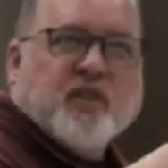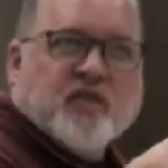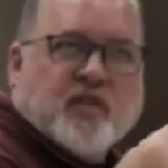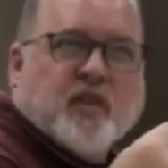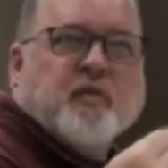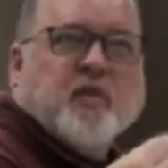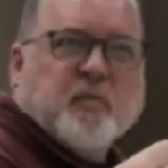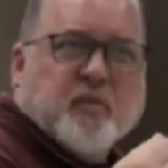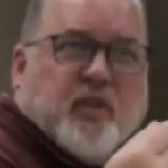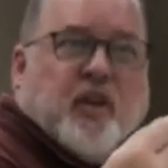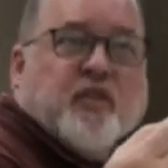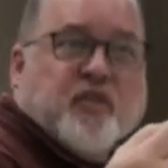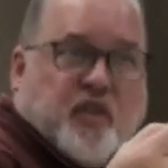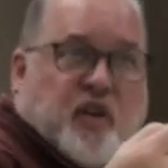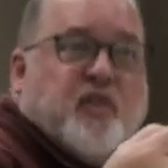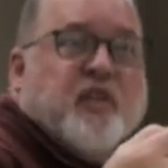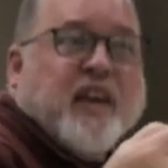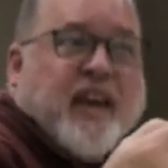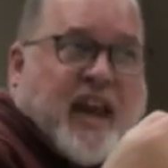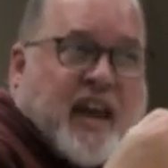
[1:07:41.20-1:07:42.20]
this of themselves.
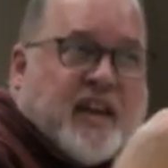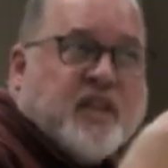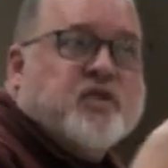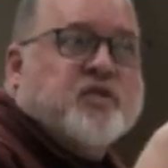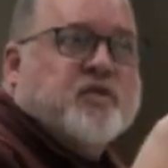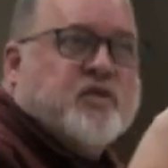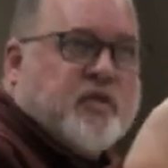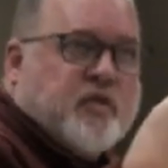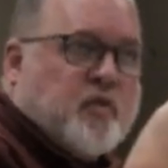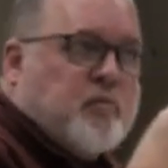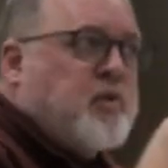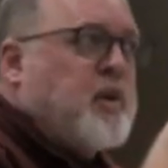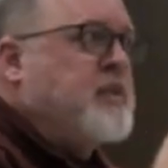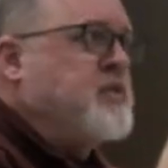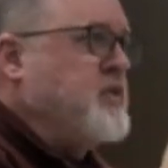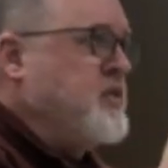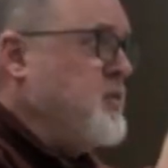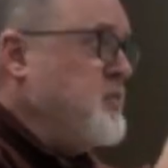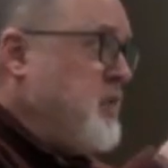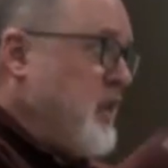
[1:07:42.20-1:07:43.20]
They're the agents of the
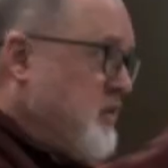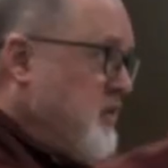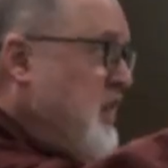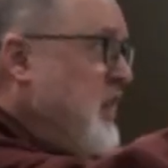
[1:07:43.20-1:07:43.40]
process themselves.